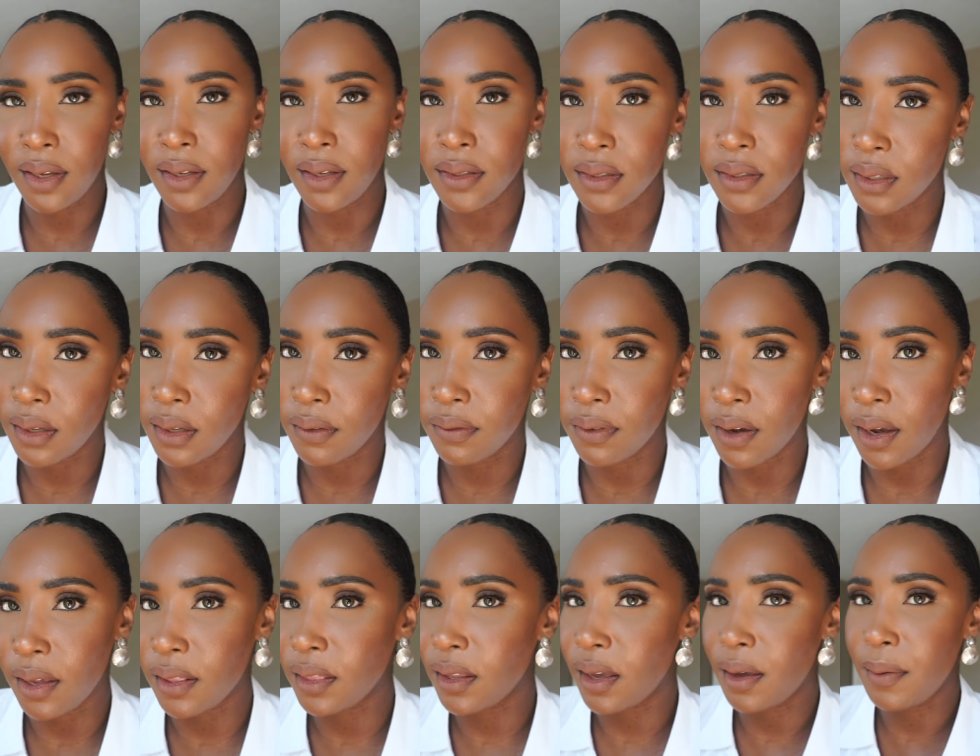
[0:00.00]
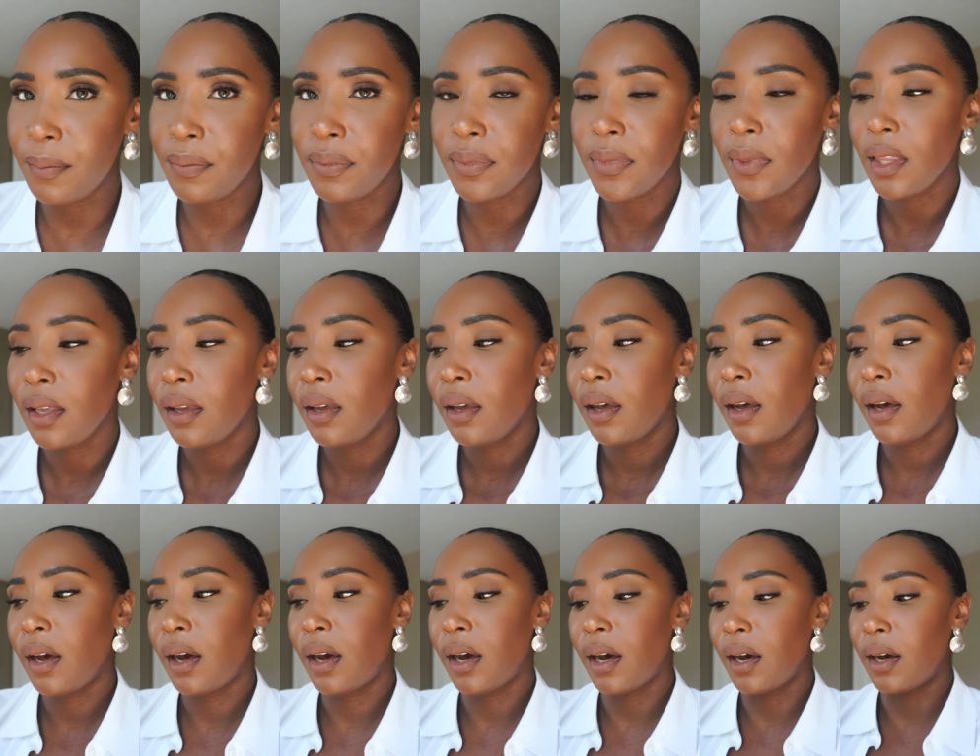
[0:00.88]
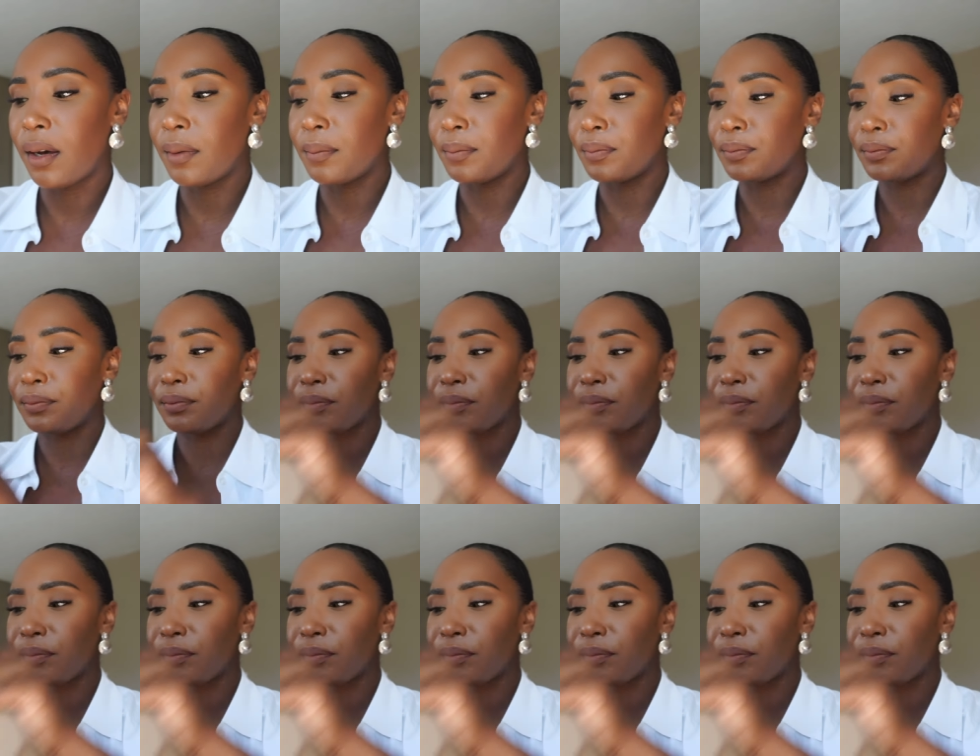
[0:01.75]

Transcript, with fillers: easily find them um,